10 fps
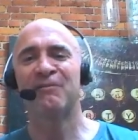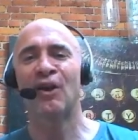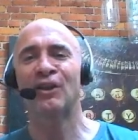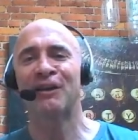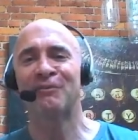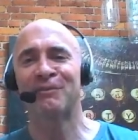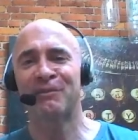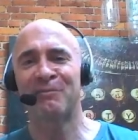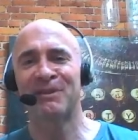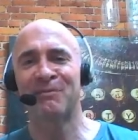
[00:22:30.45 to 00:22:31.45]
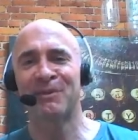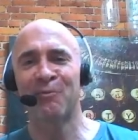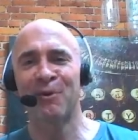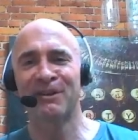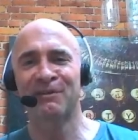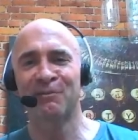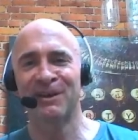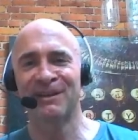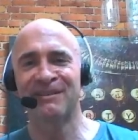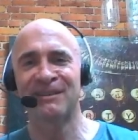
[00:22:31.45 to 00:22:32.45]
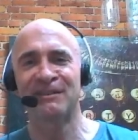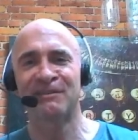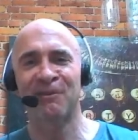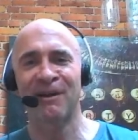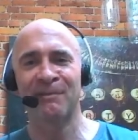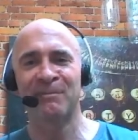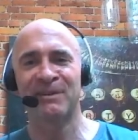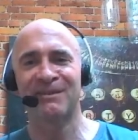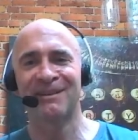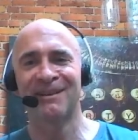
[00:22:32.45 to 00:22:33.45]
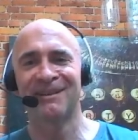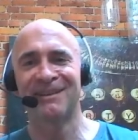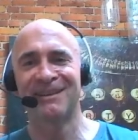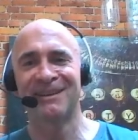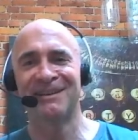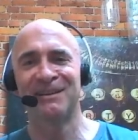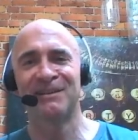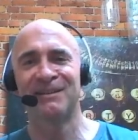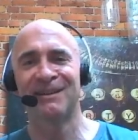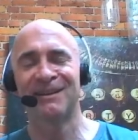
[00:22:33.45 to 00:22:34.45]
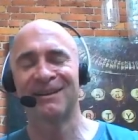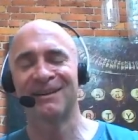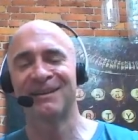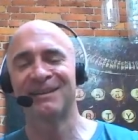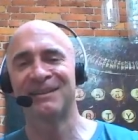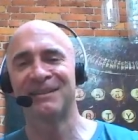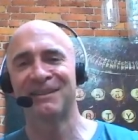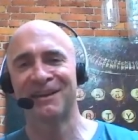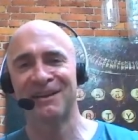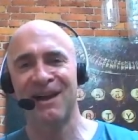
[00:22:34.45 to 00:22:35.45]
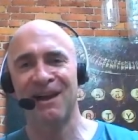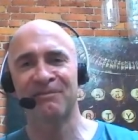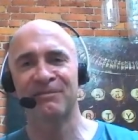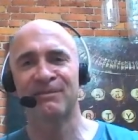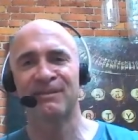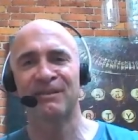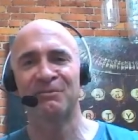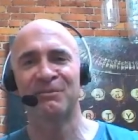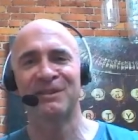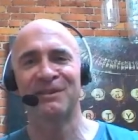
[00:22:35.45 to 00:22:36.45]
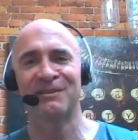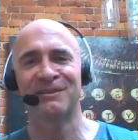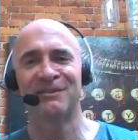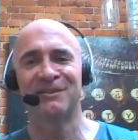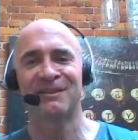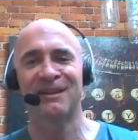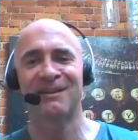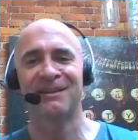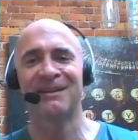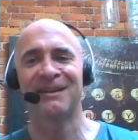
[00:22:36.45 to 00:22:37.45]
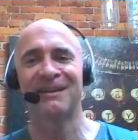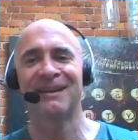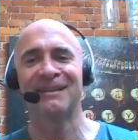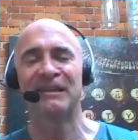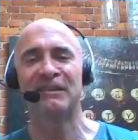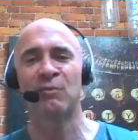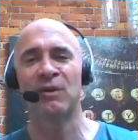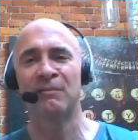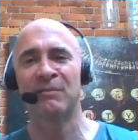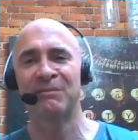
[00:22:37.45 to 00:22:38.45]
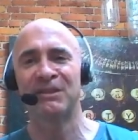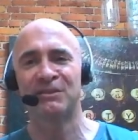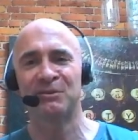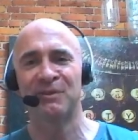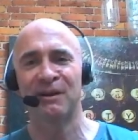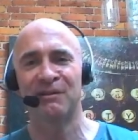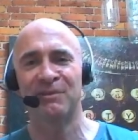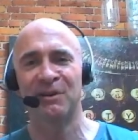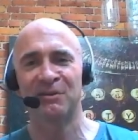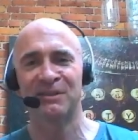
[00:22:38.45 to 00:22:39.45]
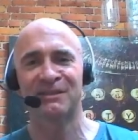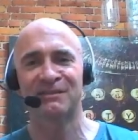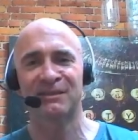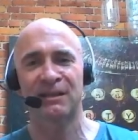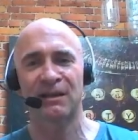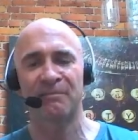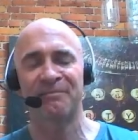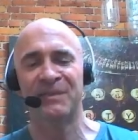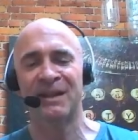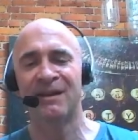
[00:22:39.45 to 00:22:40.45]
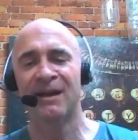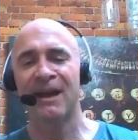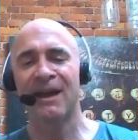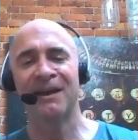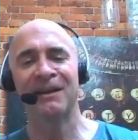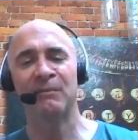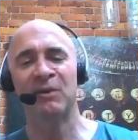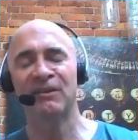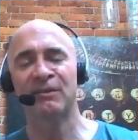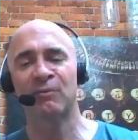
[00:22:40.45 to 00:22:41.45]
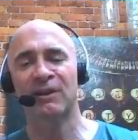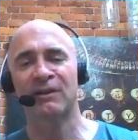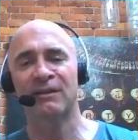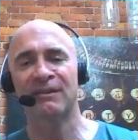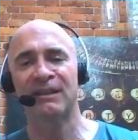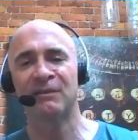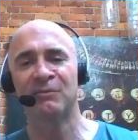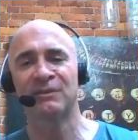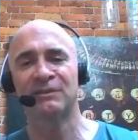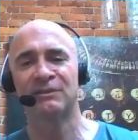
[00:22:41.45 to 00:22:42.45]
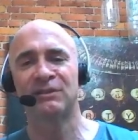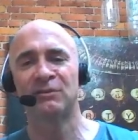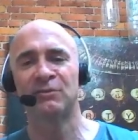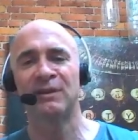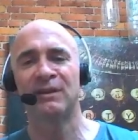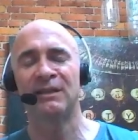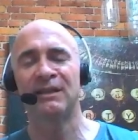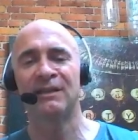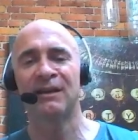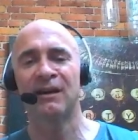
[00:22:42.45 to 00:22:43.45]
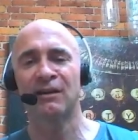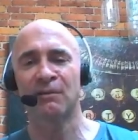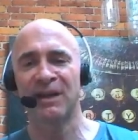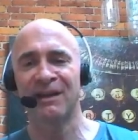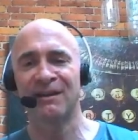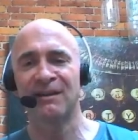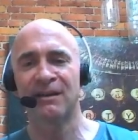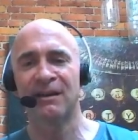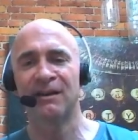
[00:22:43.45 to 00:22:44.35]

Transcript: fallout from some of the war stories he describes in The Second Half. So there's at least one, maybe two of those still to come. And I'm also working on a sequel to The Hunger Man,